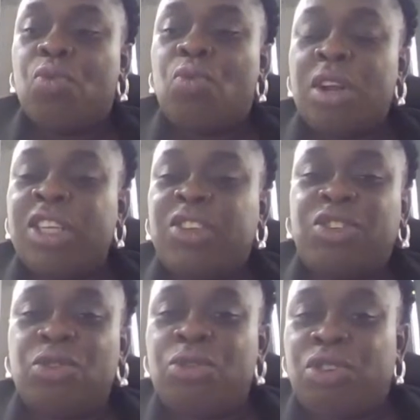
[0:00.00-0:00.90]

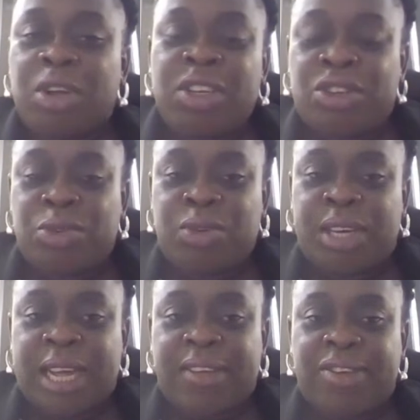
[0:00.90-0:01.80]
Once you don't do
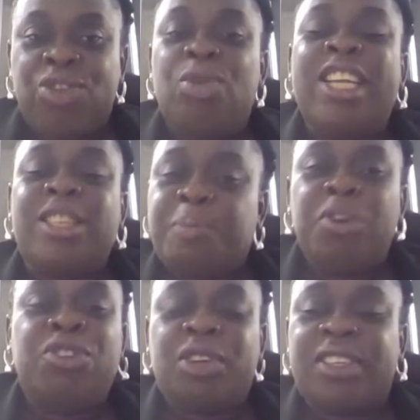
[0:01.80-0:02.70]
that, you
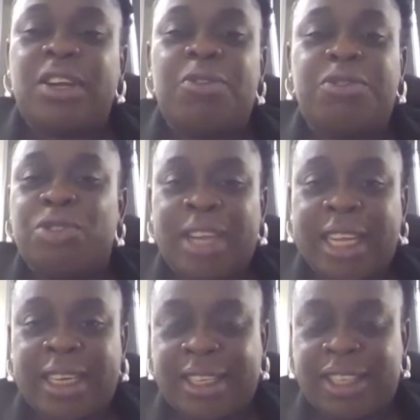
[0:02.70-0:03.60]
expose yourself to
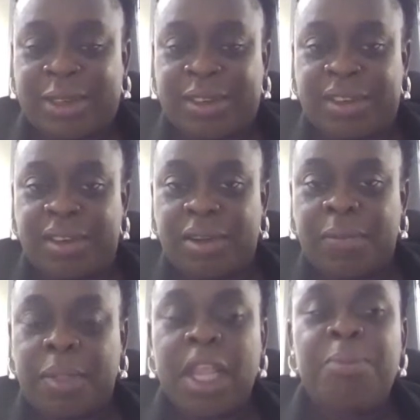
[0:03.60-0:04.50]
negligence,
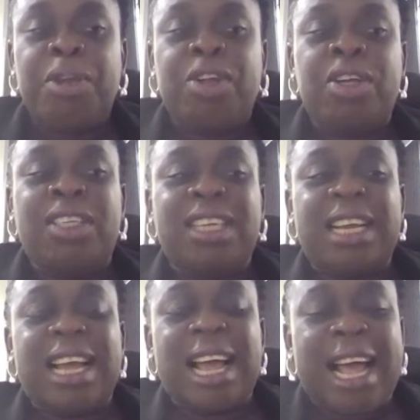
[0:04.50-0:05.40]
because
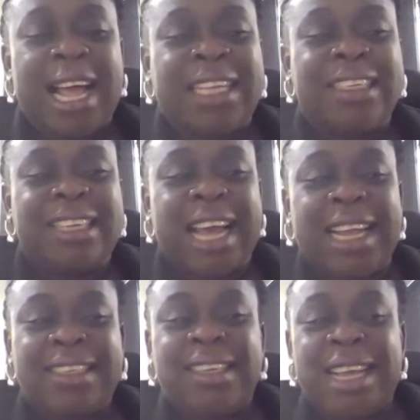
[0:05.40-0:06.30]

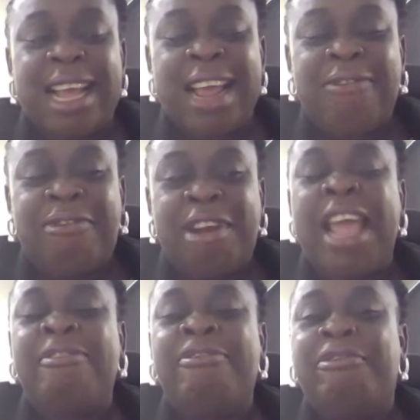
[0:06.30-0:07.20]
at
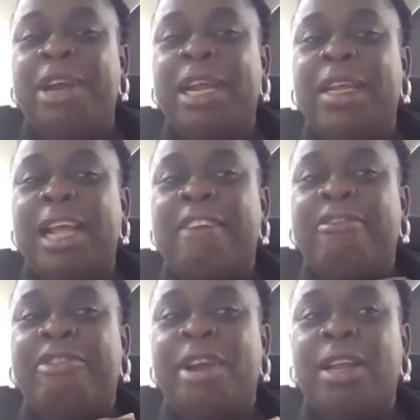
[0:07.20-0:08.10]

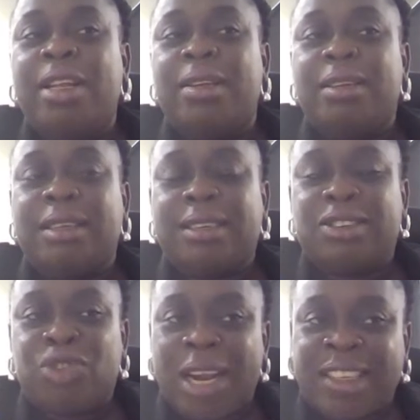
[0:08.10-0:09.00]
every
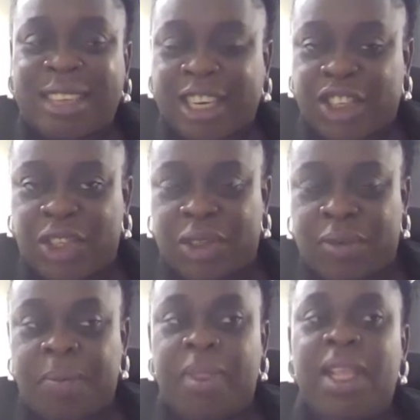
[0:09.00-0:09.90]

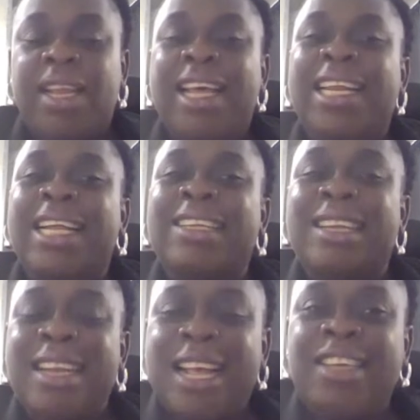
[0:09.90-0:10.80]
transaction that has
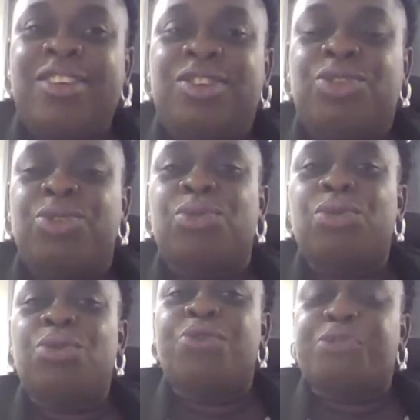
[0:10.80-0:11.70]
led to
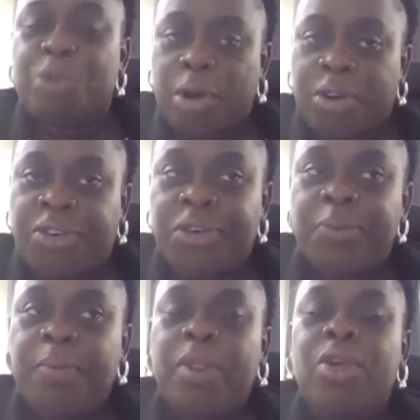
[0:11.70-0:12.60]
fraud
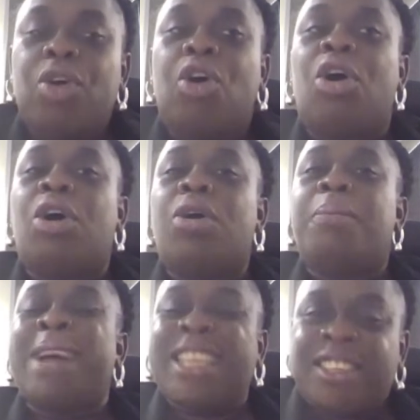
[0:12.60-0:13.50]
or
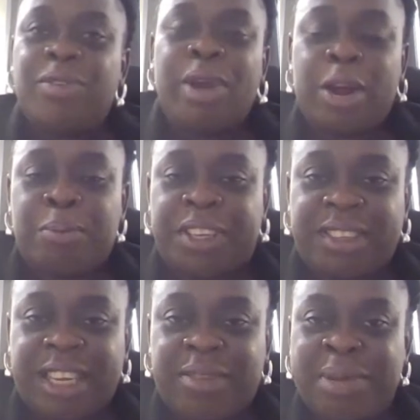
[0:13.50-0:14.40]
material
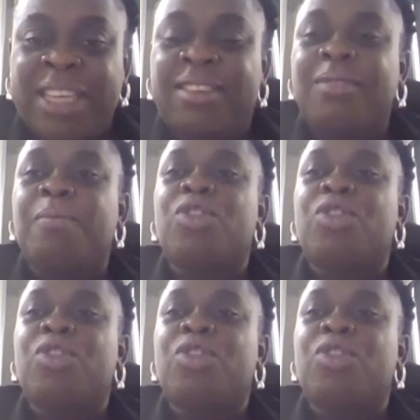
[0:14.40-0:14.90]
misstatement